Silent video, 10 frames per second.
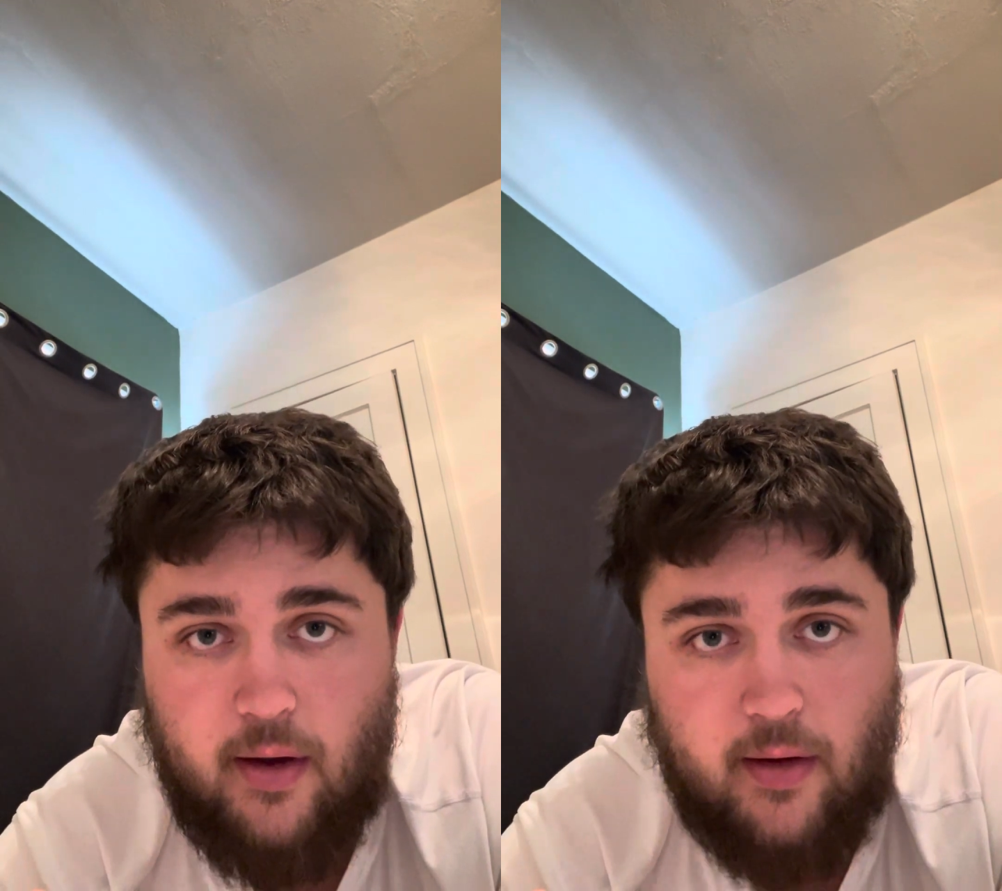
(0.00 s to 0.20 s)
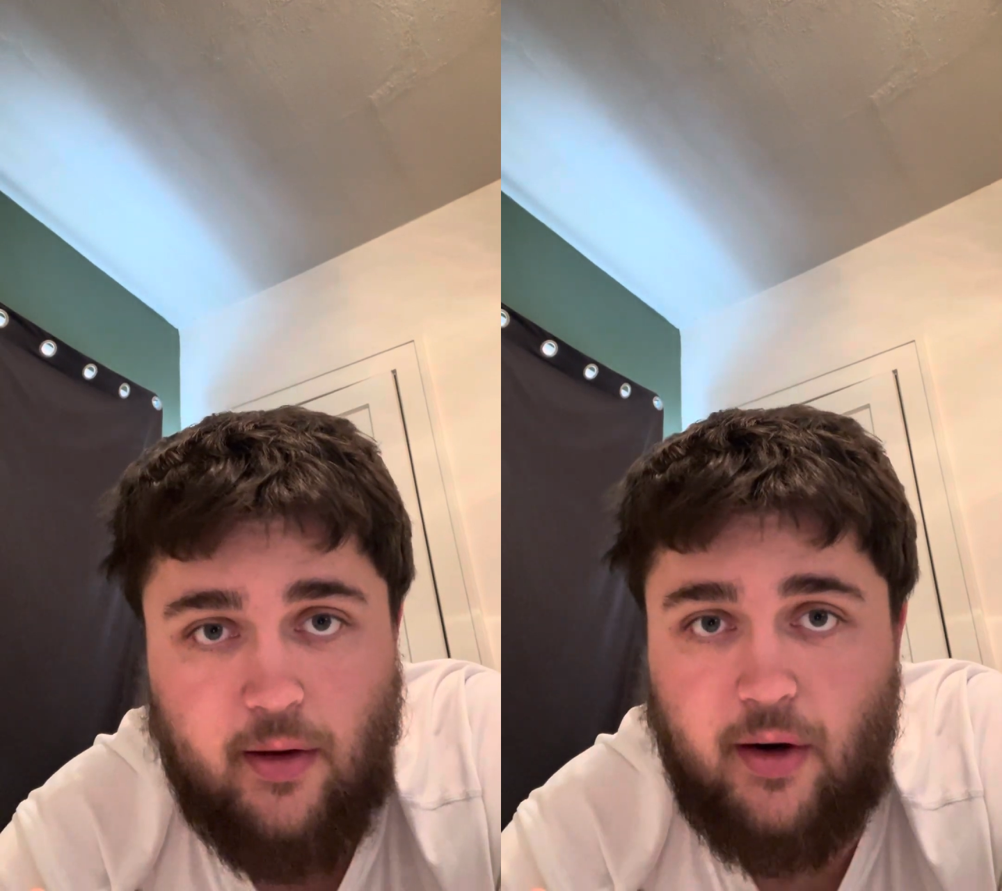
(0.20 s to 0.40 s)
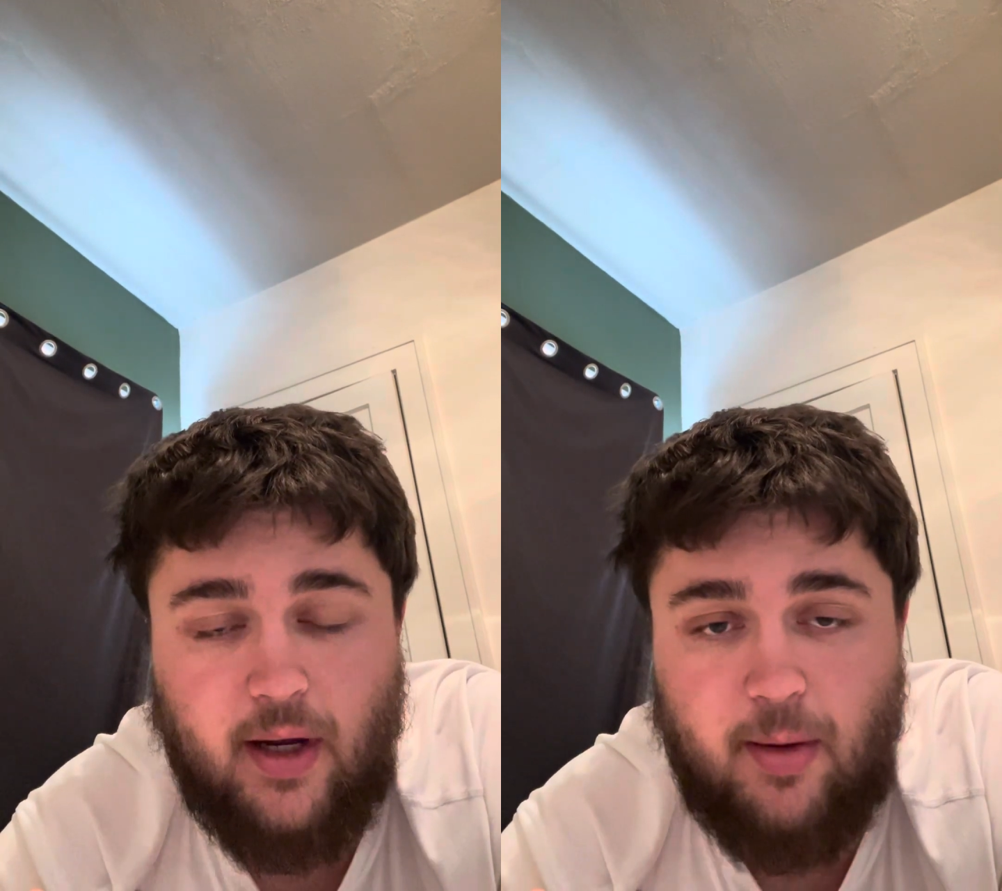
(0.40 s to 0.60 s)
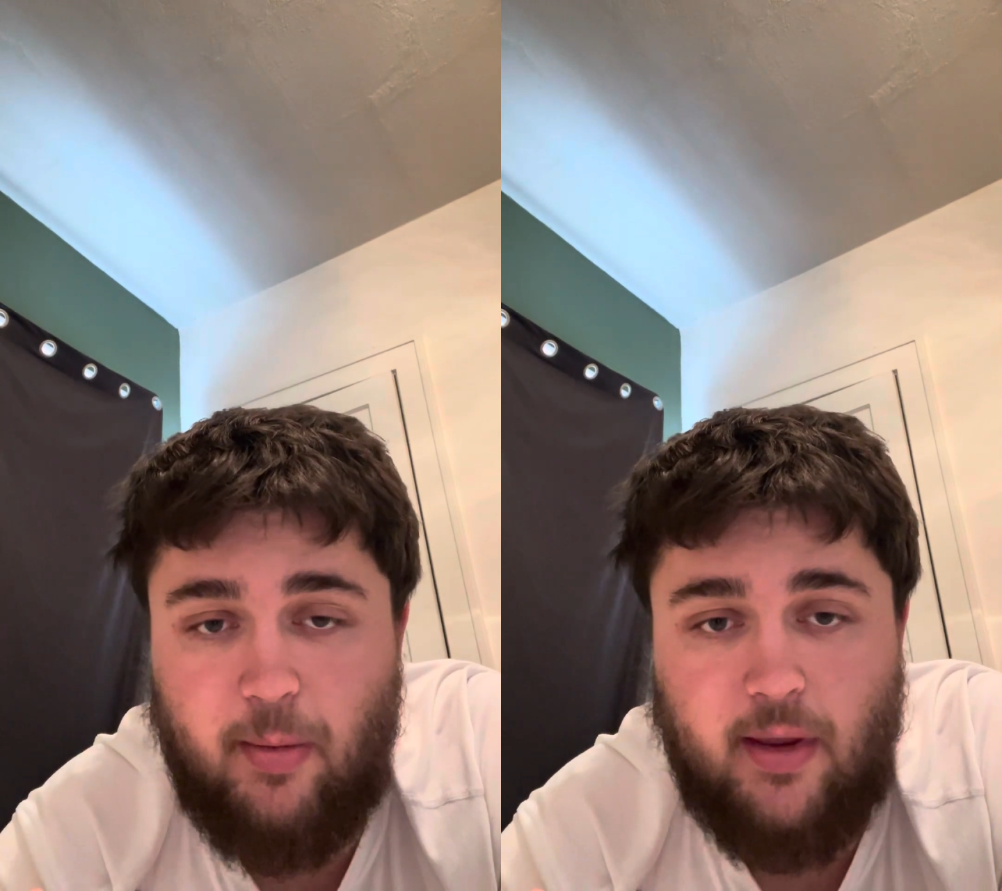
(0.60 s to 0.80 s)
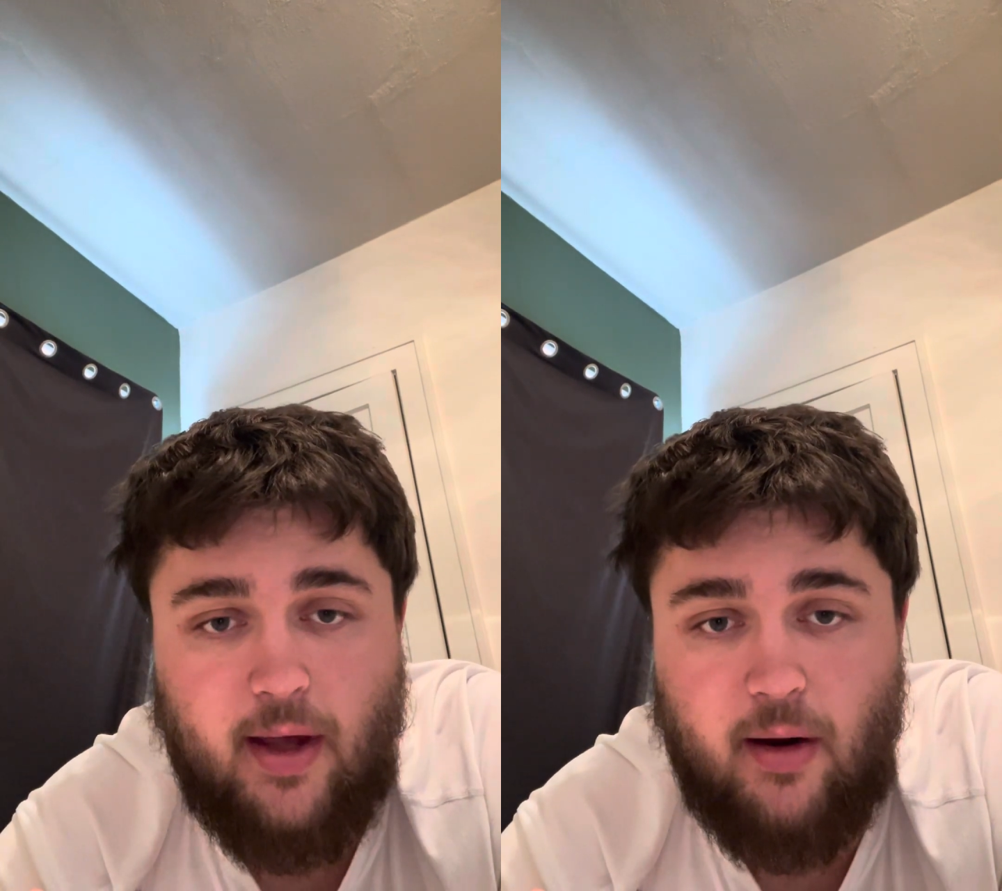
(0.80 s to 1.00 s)
then they're going to
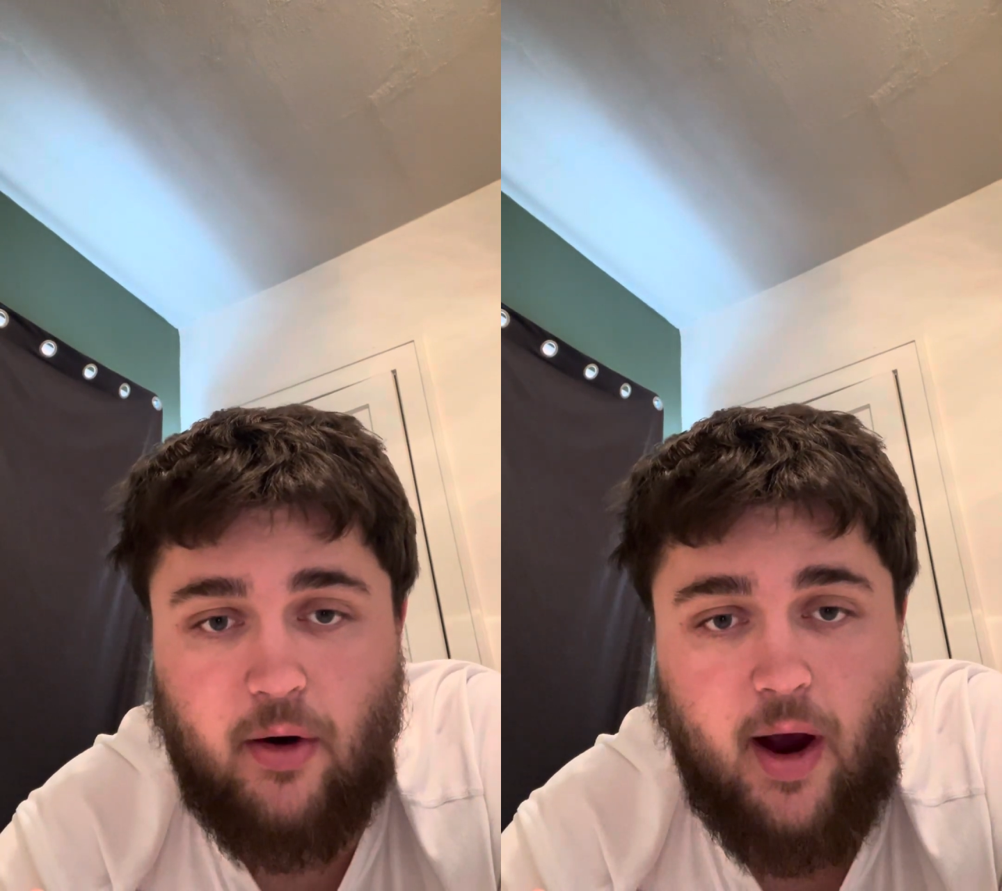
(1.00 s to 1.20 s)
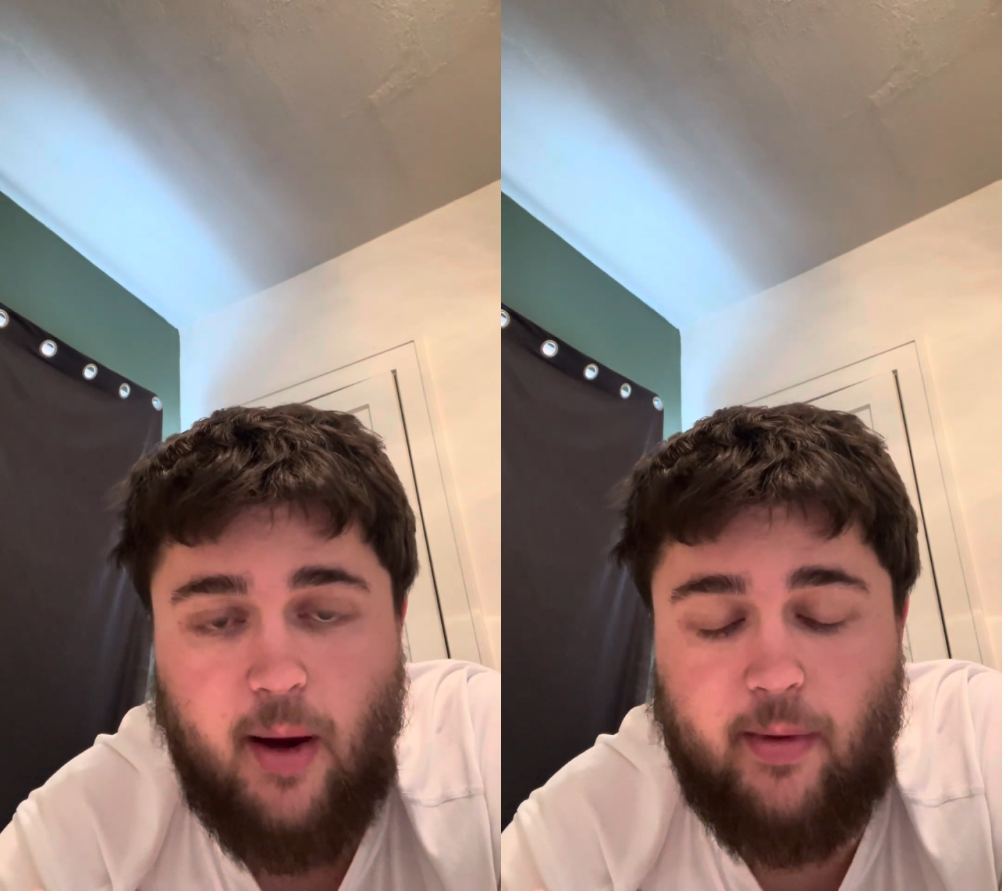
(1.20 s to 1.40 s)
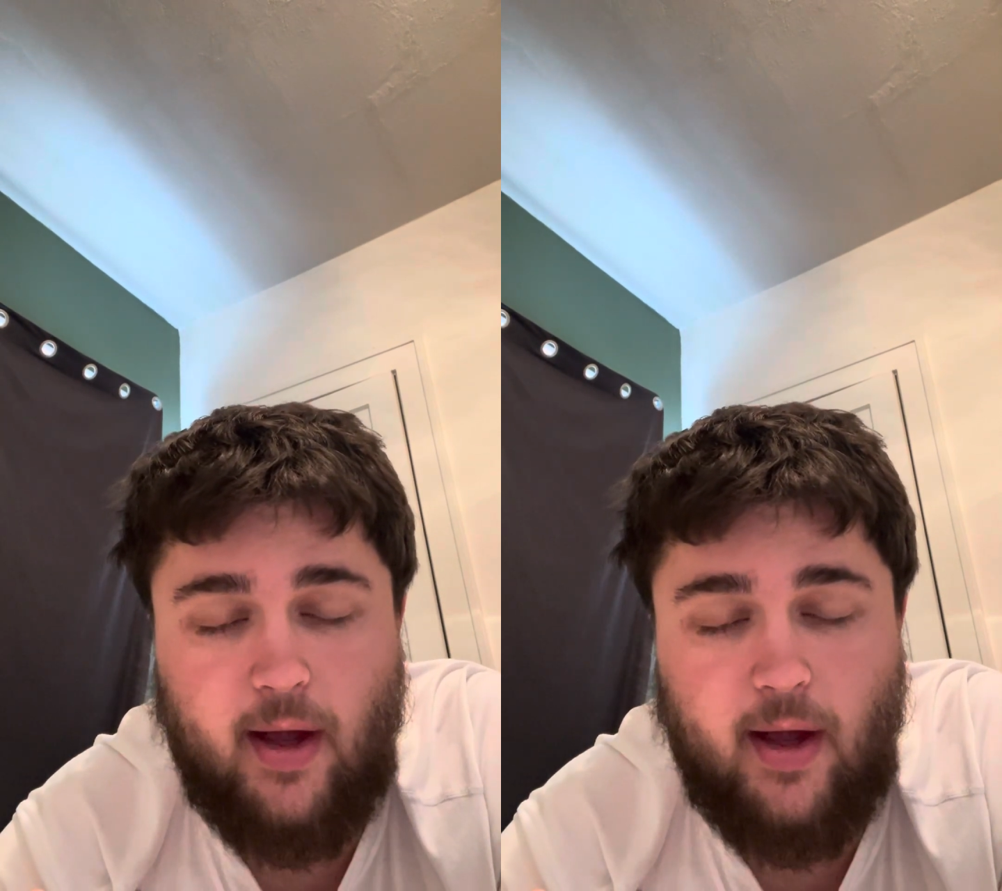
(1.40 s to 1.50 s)
commit that crime and